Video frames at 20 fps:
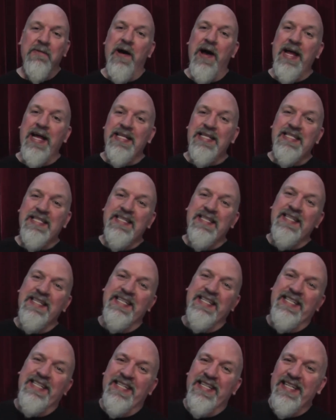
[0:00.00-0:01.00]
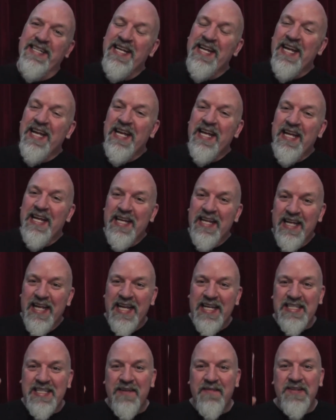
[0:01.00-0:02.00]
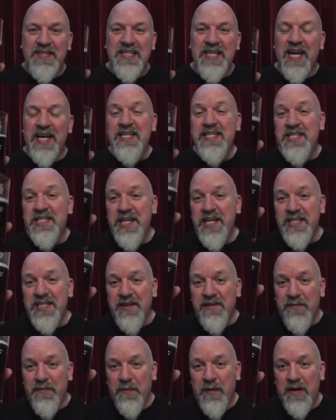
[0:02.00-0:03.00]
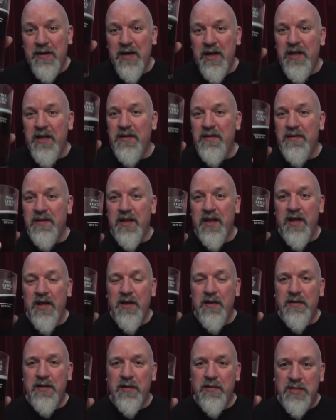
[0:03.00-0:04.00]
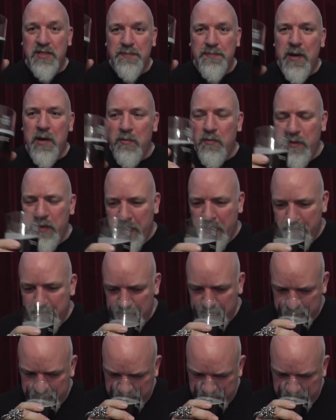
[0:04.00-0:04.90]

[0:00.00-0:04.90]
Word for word: right. Let's have a taste. Cheers, everyone. And uh, no smell, wouldn't it?